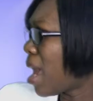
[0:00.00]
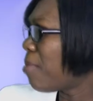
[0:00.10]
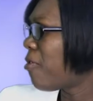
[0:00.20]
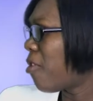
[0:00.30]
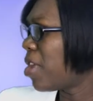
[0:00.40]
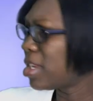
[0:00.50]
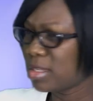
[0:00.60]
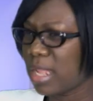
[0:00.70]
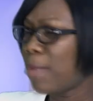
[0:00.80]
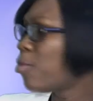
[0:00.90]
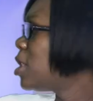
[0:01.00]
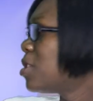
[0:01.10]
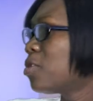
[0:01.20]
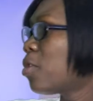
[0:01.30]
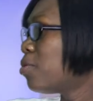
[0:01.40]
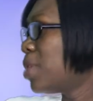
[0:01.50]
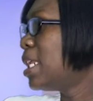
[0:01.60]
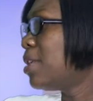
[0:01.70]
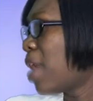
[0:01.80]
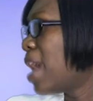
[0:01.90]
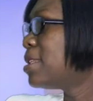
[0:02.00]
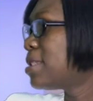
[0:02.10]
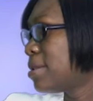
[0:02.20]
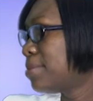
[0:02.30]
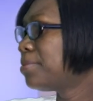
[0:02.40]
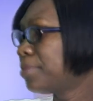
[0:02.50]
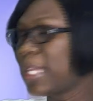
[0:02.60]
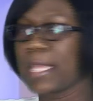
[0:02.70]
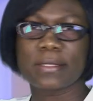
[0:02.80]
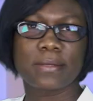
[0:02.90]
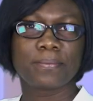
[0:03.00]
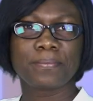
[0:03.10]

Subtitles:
up for it, which is not really right. Yes.